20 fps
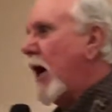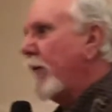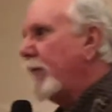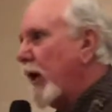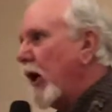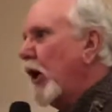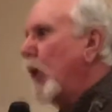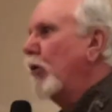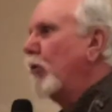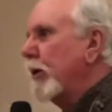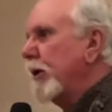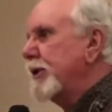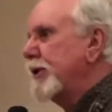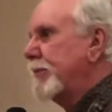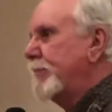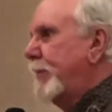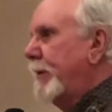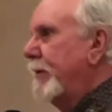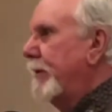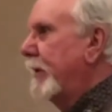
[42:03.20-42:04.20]
of the Holy
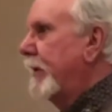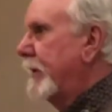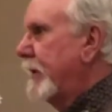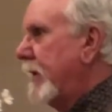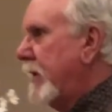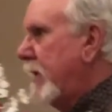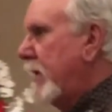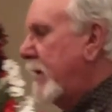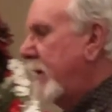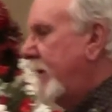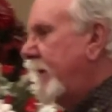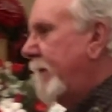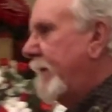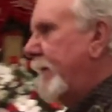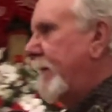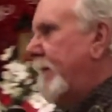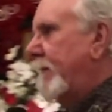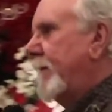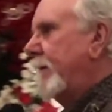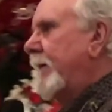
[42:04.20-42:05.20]
Spirit.
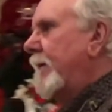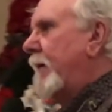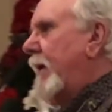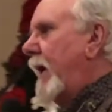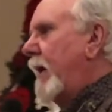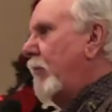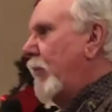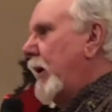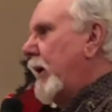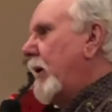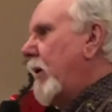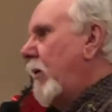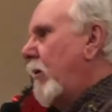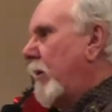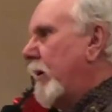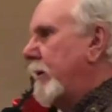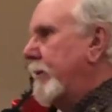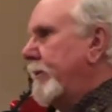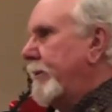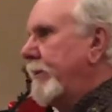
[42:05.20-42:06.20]
And we're
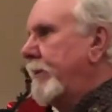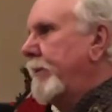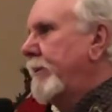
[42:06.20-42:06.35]
going,